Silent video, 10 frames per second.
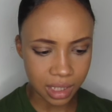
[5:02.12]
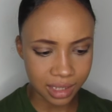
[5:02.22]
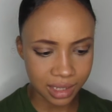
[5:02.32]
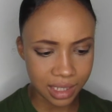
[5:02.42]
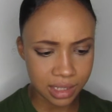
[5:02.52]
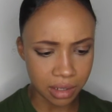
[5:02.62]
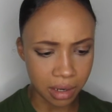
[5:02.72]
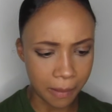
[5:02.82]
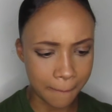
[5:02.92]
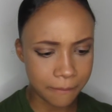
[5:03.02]
Like, these
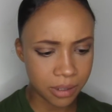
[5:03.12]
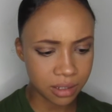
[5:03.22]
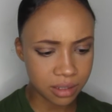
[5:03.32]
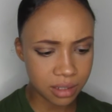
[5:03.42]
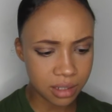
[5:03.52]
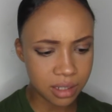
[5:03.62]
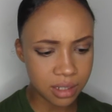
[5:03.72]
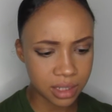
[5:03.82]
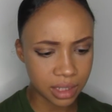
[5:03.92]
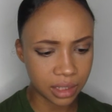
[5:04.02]
are
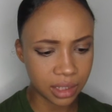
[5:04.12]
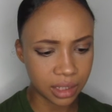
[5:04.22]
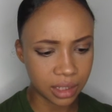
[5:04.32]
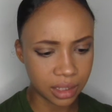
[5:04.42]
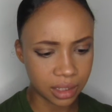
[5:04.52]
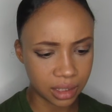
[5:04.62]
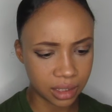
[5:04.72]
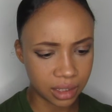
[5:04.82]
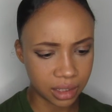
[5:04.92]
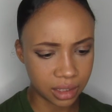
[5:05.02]
pretty.
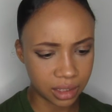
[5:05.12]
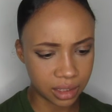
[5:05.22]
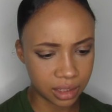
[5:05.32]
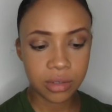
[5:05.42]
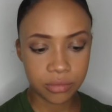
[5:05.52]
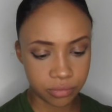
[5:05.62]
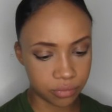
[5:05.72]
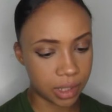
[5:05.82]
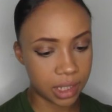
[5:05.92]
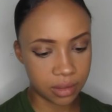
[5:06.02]

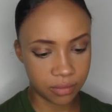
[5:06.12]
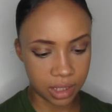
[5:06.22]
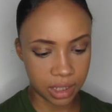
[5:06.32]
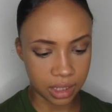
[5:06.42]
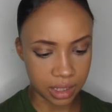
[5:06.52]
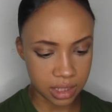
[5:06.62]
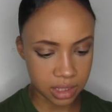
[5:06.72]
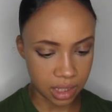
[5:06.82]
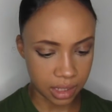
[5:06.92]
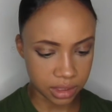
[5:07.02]
Really, really nice
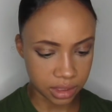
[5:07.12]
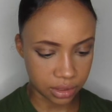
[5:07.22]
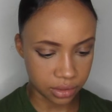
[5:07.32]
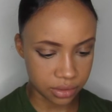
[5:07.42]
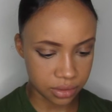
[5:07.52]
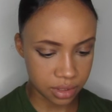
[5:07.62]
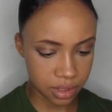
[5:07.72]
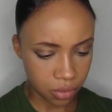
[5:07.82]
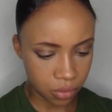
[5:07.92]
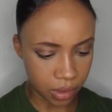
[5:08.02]

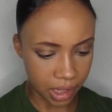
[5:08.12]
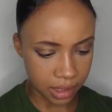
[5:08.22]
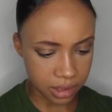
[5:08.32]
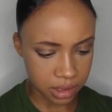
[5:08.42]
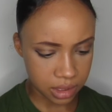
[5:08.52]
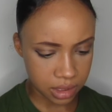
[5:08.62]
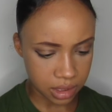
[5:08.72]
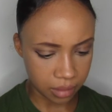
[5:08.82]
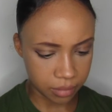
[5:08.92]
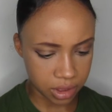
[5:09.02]
eyeshadows. Oh, and
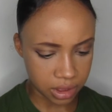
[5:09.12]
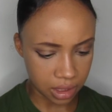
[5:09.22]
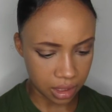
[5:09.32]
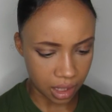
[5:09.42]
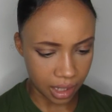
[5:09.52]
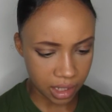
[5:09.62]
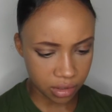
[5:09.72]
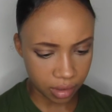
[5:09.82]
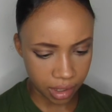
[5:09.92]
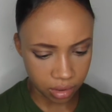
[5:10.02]
some gel eye
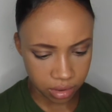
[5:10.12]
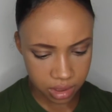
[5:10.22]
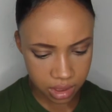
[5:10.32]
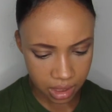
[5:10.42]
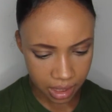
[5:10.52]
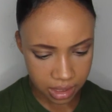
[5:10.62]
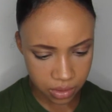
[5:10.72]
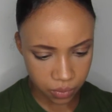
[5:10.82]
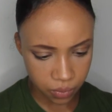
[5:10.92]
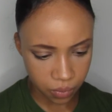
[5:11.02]
crayons as
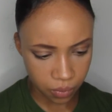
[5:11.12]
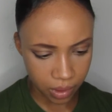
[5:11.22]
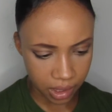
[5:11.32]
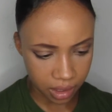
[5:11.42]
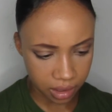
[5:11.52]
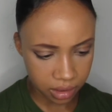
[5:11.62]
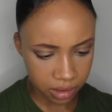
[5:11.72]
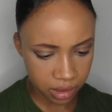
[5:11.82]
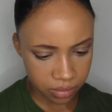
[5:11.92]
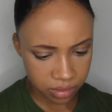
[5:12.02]

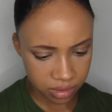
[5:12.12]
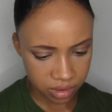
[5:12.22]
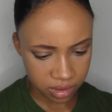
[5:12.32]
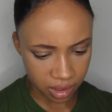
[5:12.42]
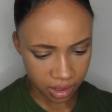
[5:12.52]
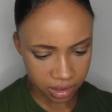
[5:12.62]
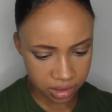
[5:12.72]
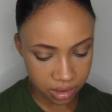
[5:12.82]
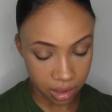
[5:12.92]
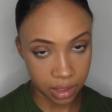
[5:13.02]
well.
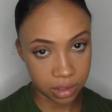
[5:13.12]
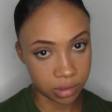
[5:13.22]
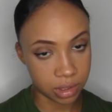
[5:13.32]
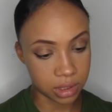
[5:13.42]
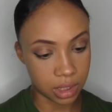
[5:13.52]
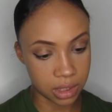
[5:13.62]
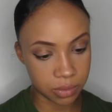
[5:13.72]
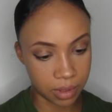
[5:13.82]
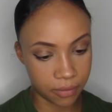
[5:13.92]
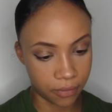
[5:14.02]
The eye crayons are like
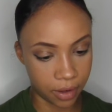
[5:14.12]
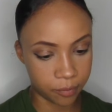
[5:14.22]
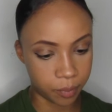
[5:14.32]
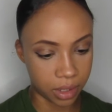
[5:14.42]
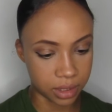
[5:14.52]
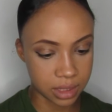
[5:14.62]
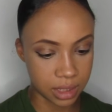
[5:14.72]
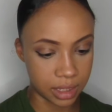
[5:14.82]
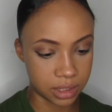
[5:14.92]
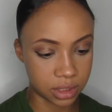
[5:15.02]
25 bucks
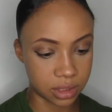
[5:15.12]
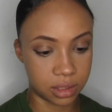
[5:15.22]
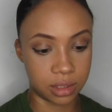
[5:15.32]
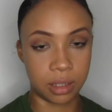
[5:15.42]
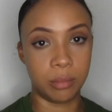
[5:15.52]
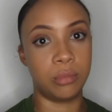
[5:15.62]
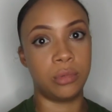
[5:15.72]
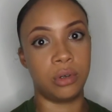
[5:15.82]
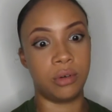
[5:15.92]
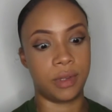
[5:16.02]
each.
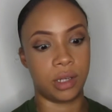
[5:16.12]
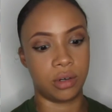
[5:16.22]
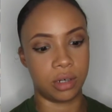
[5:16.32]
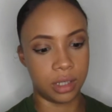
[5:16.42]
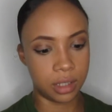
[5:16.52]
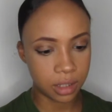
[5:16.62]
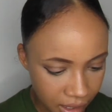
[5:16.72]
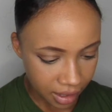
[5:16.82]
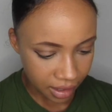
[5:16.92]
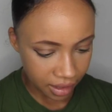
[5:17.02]
Moving on.
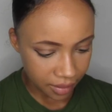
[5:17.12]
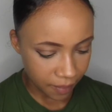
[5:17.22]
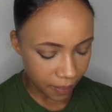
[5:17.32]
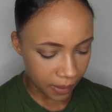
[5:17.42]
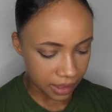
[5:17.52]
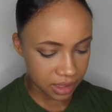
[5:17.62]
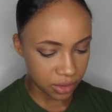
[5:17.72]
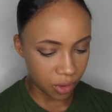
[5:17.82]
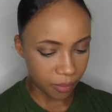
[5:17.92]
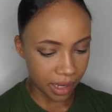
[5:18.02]

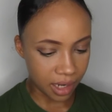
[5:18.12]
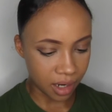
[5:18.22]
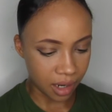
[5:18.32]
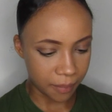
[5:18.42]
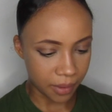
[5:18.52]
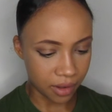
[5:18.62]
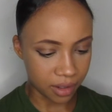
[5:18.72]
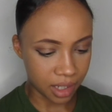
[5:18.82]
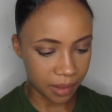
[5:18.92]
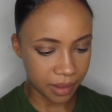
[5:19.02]
Dior Makeup
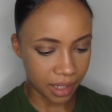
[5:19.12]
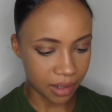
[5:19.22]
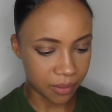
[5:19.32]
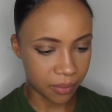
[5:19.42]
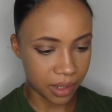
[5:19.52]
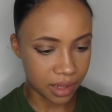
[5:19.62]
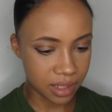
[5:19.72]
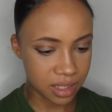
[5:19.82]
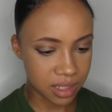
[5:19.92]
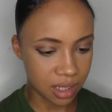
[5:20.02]
are coming out
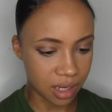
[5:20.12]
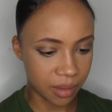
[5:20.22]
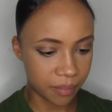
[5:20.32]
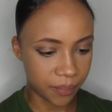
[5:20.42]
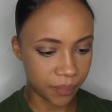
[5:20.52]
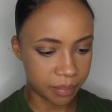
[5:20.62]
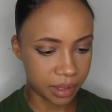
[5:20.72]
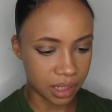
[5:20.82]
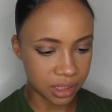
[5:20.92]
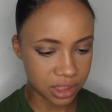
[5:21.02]
with some
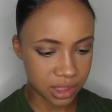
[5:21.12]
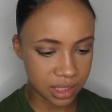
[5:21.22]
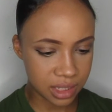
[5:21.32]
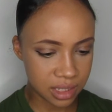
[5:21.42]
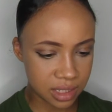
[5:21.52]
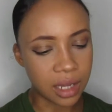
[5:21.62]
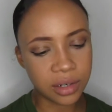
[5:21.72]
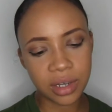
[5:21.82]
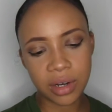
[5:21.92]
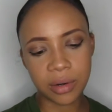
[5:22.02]
blushes. I
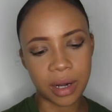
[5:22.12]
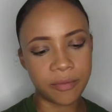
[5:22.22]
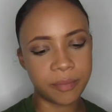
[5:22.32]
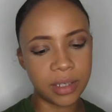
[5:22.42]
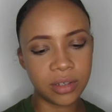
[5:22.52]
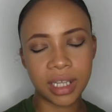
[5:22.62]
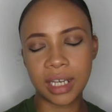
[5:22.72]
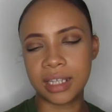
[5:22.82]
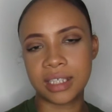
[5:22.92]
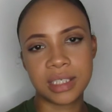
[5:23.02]
don't know, I've been looking
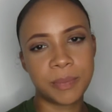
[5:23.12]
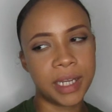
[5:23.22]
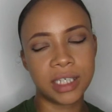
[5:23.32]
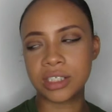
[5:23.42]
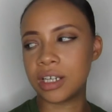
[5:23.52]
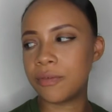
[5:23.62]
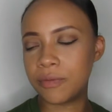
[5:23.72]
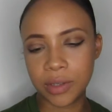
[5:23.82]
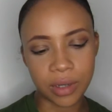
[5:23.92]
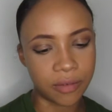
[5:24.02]
at this picture
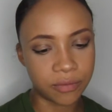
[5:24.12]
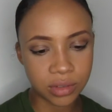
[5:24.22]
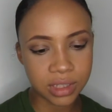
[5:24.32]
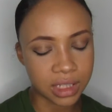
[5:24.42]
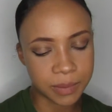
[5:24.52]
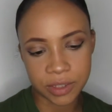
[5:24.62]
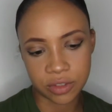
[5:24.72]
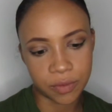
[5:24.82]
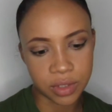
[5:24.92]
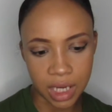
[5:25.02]
I've looked at this picture
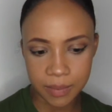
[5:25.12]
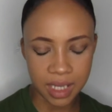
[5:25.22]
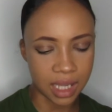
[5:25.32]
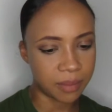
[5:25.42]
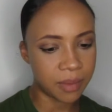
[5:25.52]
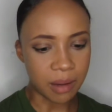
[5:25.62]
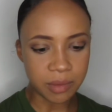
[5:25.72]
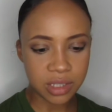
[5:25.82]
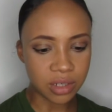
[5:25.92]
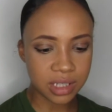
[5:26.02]
a few times, and I'm
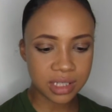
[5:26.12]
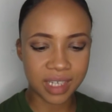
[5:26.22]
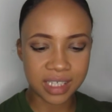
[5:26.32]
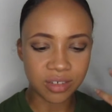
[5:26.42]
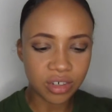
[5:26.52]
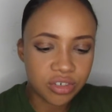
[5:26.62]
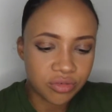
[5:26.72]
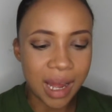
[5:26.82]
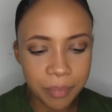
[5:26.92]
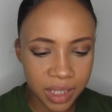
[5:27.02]
just not, it's not
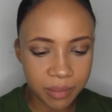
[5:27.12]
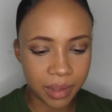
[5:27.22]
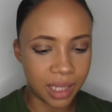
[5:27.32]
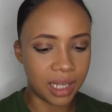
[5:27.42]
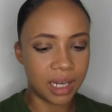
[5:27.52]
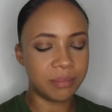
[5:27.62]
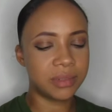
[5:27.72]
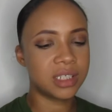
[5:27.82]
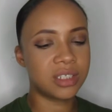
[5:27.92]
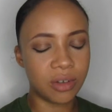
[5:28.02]
grabbing me. I'm
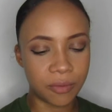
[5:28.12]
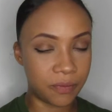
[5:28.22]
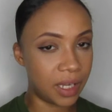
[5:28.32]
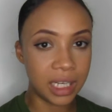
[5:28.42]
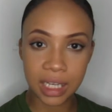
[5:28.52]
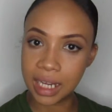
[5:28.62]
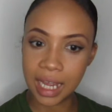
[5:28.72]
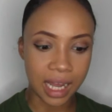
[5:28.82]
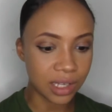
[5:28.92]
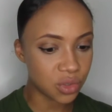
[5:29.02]
just not feeling it
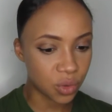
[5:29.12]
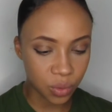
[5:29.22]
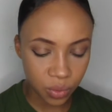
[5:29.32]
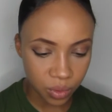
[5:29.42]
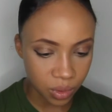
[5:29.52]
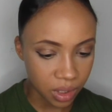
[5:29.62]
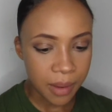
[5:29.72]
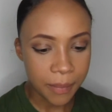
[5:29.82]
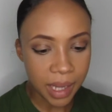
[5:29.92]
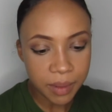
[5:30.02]
at all.
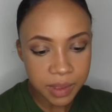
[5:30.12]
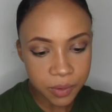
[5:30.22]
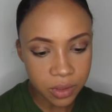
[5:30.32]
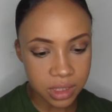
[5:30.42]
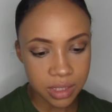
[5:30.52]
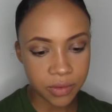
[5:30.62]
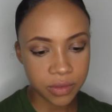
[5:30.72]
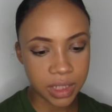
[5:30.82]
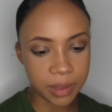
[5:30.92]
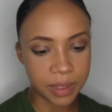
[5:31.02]
Maybe it's because they've
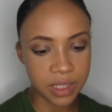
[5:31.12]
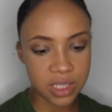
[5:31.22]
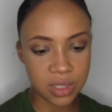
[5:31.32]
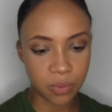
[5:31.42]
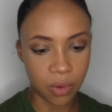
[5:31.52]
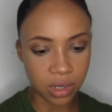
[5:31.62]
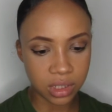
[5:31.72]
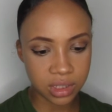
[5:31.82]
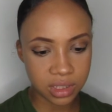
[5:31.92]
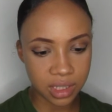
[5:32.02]
already been
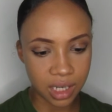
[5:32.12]
swatched.